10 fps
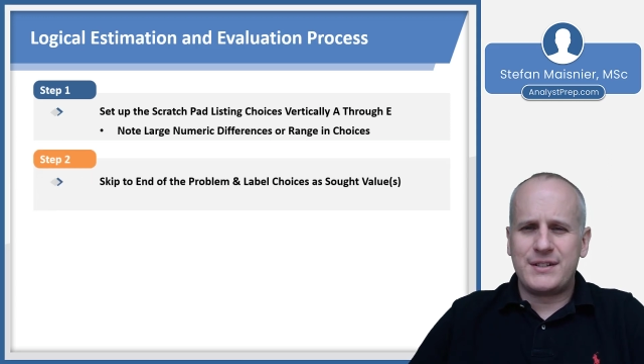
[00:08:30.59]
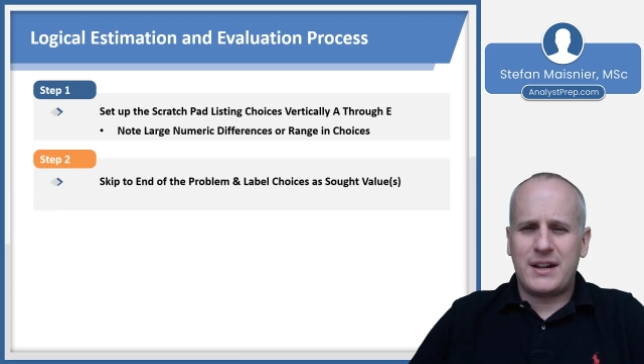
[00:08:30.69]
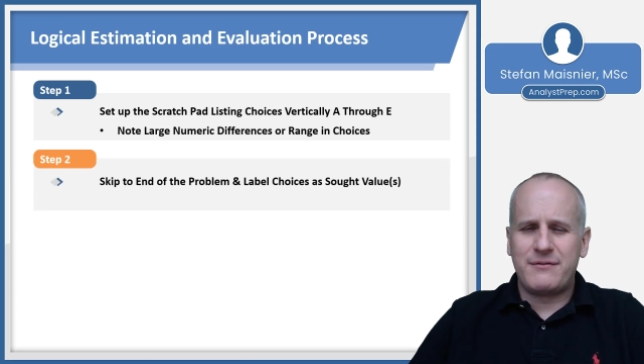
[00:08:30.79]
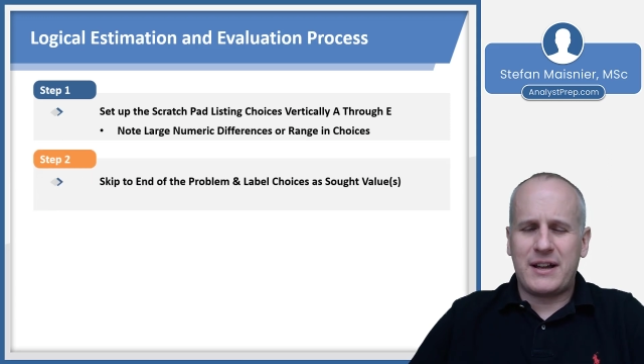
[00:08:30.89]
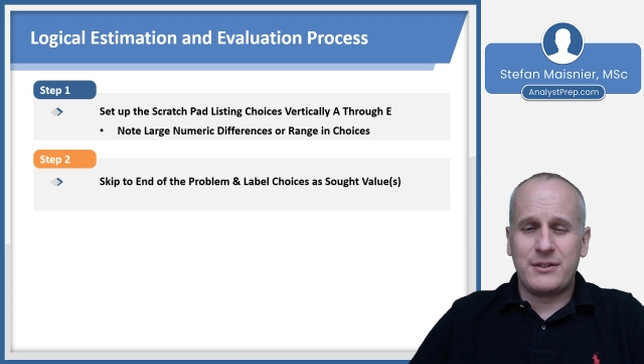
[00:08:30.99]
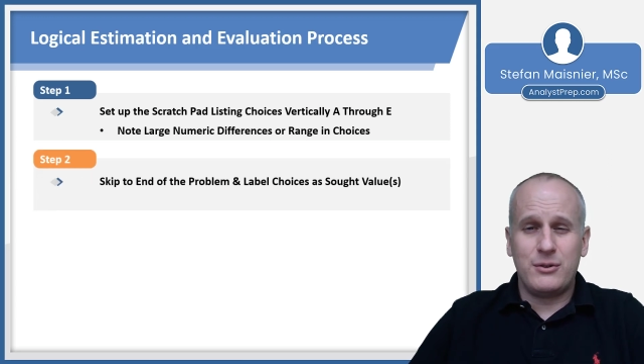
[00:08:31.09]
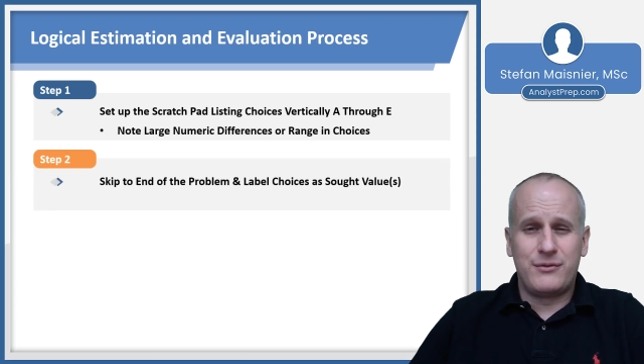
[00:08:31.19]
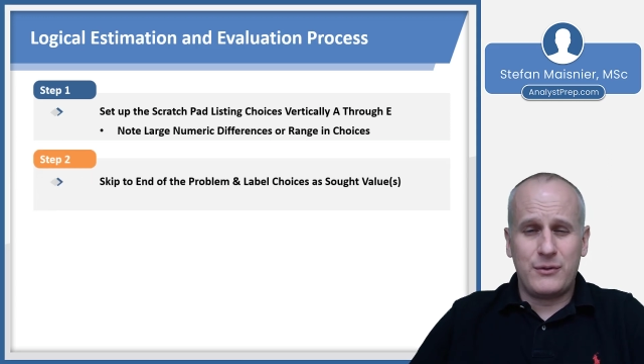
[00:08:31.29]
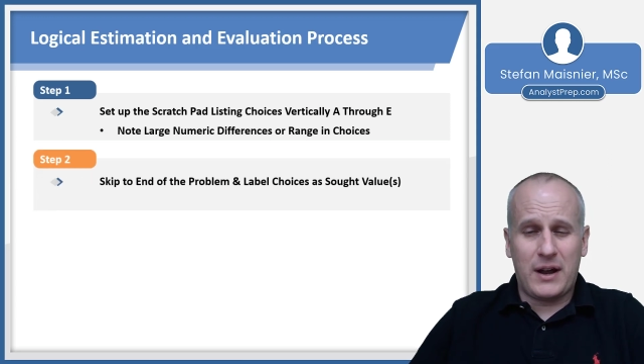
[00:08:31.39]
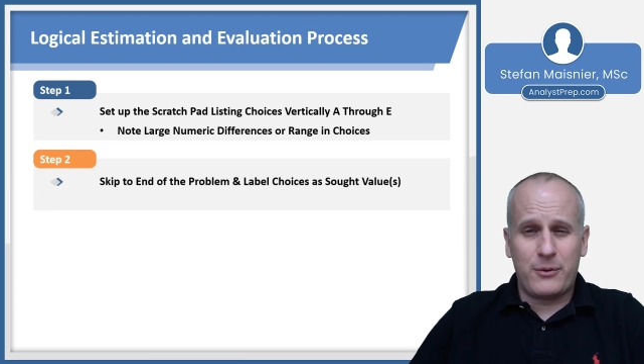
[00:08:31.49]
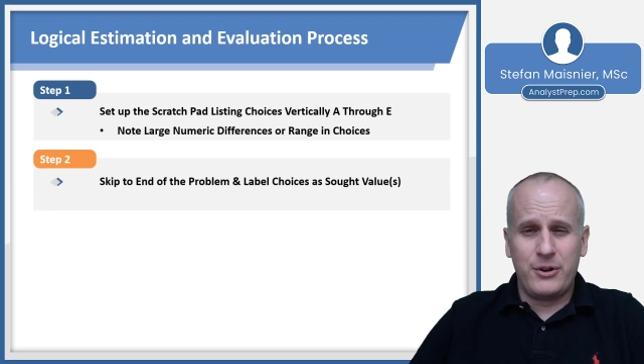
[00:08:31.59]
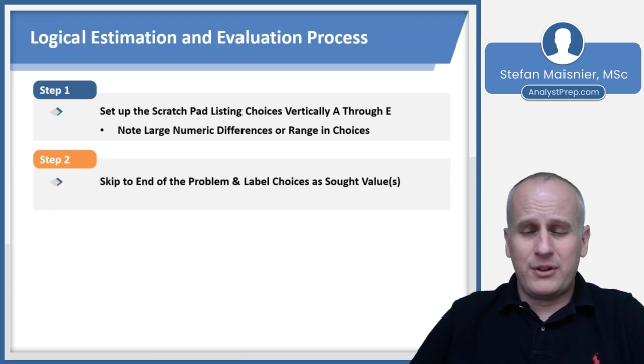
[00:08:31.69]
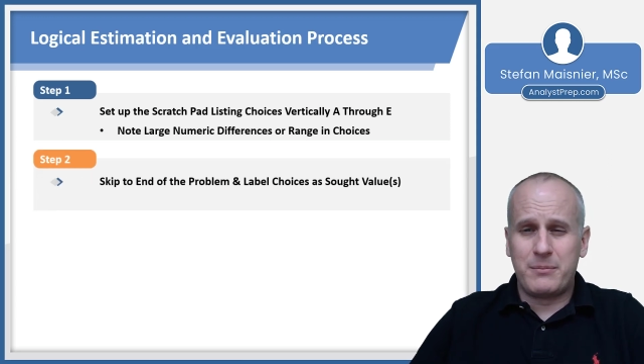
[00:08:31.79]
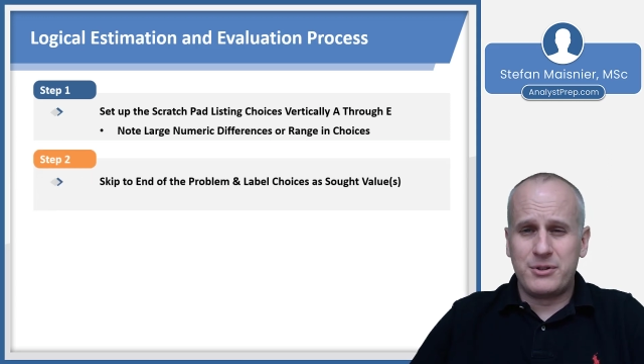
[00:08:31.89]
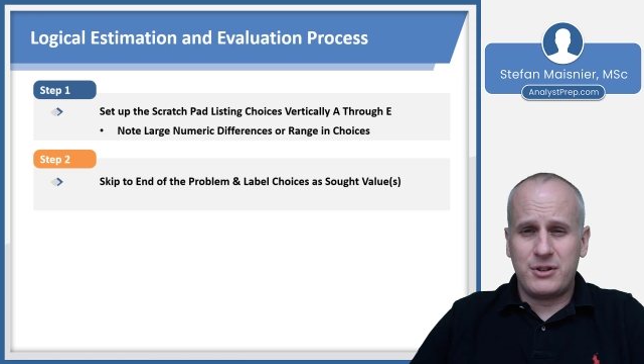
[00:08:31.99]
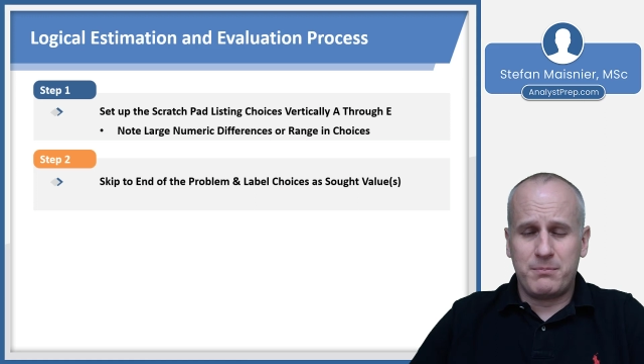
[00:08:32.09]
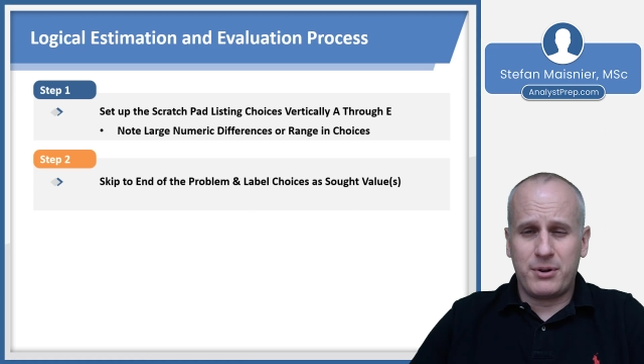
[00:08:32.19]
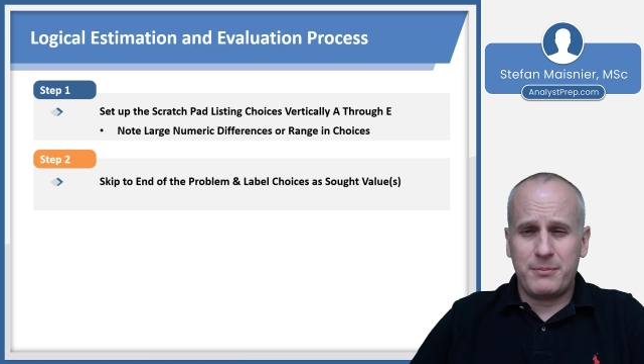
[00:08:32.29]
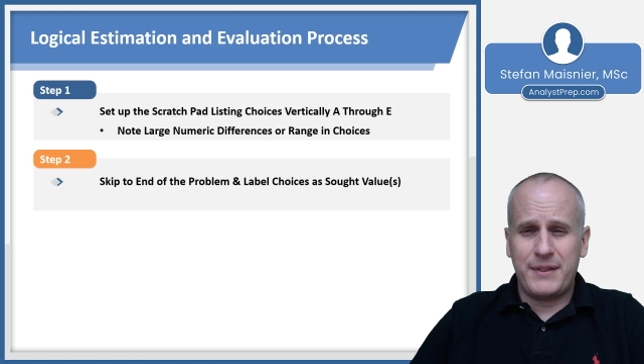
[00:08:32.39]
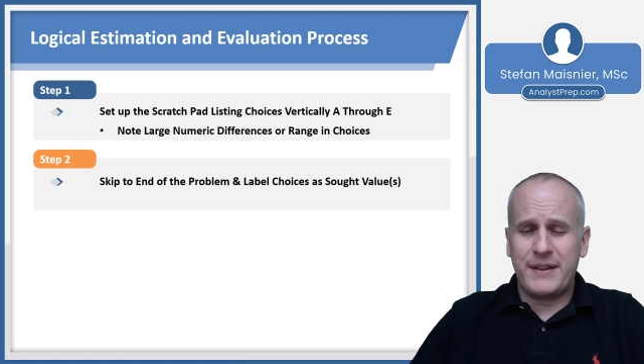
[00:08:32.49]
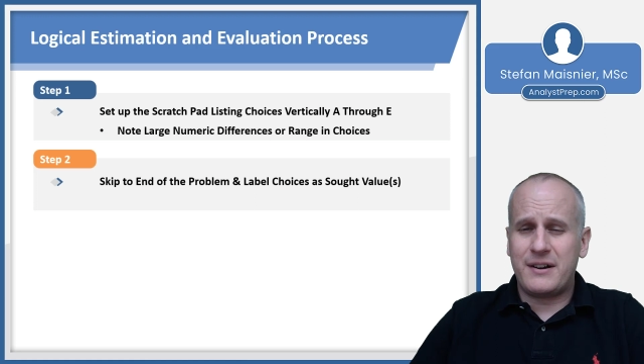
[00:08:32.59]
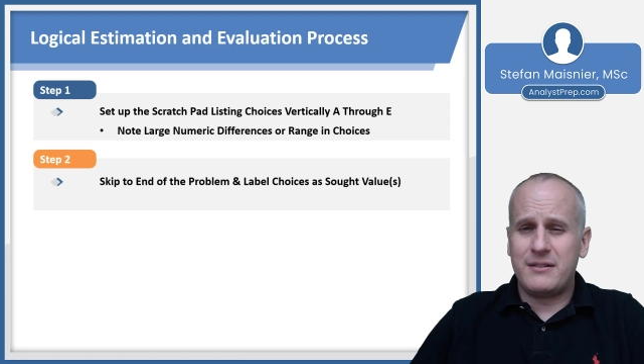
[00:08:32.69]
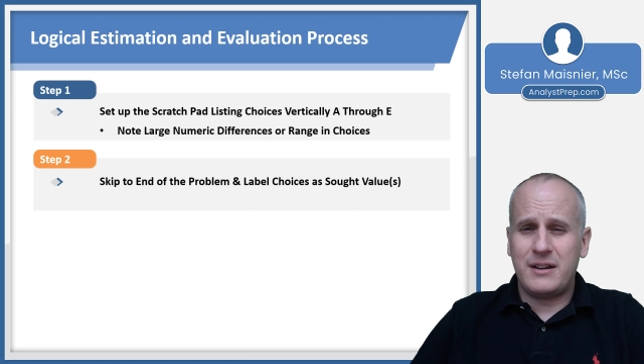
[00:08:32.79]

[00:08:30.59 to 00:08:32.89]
sought value. If you've got real numbers, you can put them in there.